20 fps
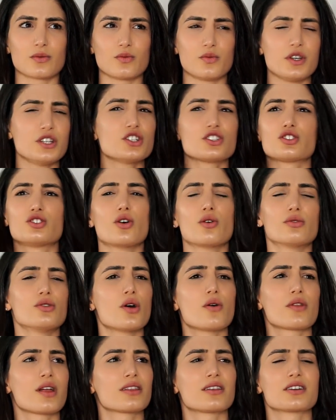we just don't
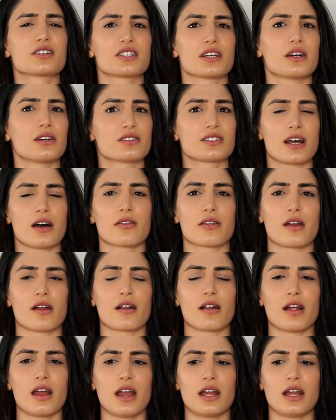know that there's else out there.